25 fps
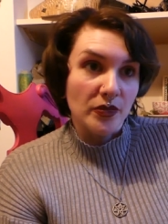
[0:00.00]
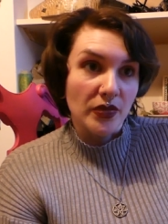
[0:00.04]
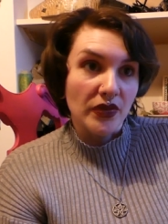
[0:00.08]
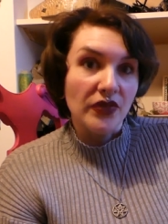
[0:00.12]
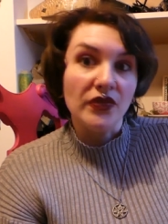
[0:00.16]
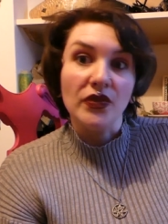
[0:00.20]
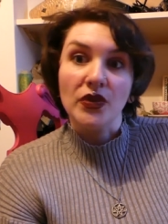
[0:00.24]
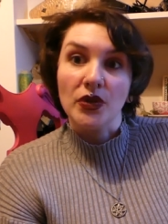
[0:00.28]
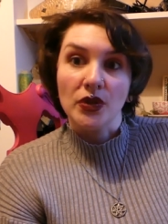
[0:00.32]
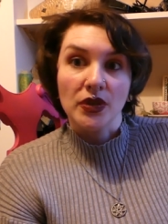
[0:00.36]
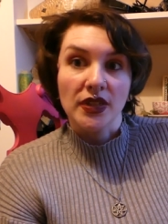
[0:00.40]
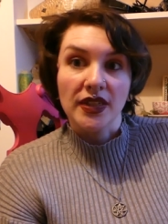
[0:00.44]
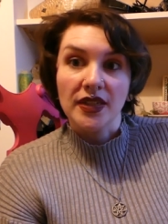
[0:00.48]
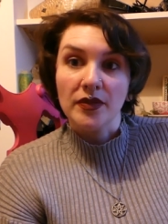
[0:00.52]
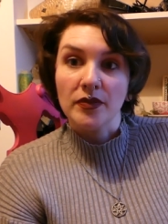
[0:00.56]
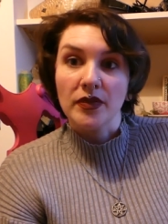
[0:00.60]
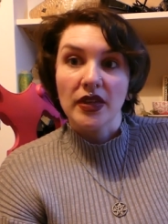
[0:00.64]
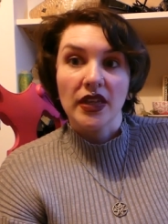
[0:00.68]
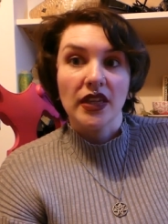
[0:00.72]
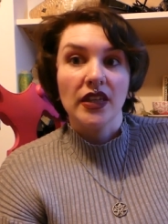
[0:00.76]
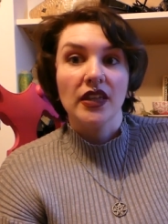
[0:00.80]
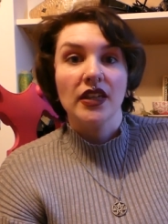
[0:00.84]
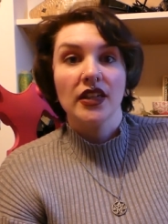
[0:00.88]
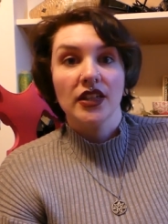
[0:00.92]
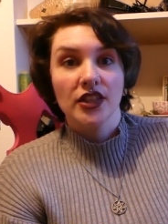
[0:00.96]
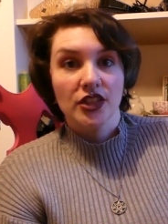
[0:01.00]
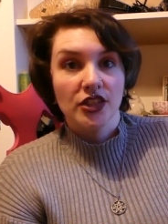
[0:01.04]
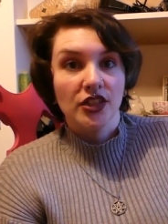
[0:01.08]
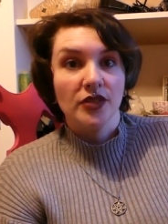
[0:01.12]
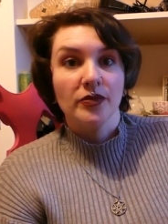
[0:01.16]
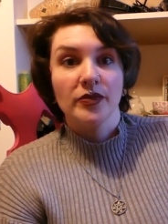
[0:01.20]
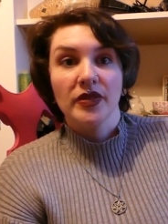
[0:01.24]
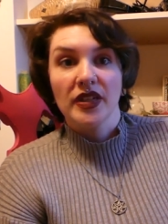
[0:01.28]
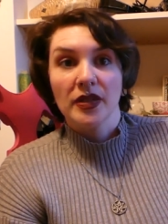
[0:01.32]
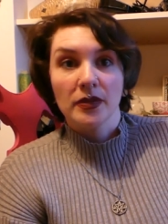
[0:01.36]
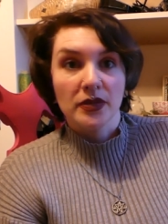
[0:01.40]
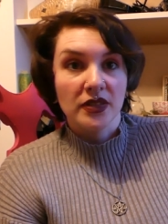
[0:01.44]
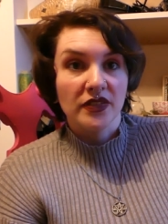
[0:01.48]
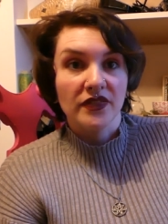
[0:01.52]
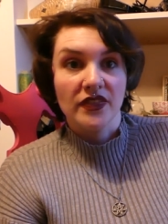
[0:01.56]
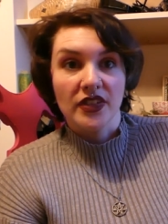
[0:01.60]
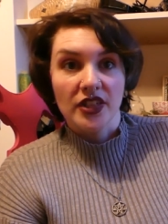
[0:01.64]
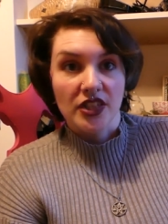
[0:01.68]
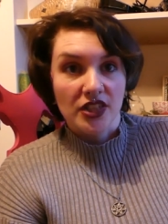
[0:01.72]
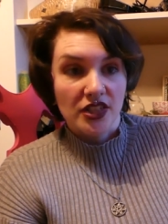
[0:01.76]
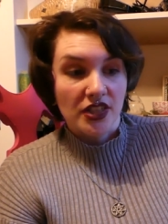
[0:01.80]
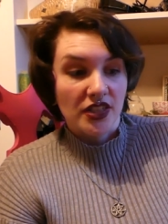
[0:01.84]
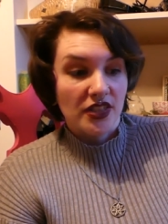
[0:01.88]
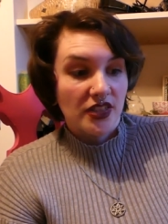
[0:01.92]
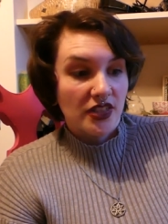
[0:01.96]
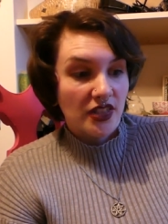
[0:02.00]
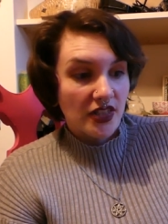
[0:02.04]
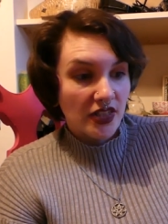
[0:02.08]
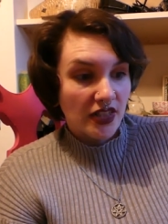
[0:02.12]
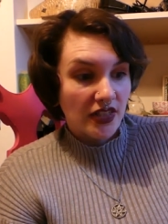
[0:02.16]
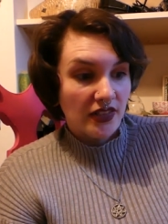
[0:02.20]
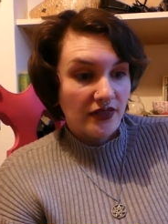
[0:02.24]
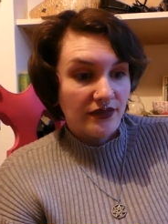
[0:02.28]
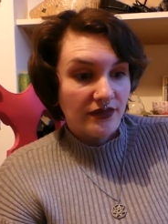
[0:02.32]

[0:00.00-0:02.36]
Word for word: befalling me, I should be able to finish this today.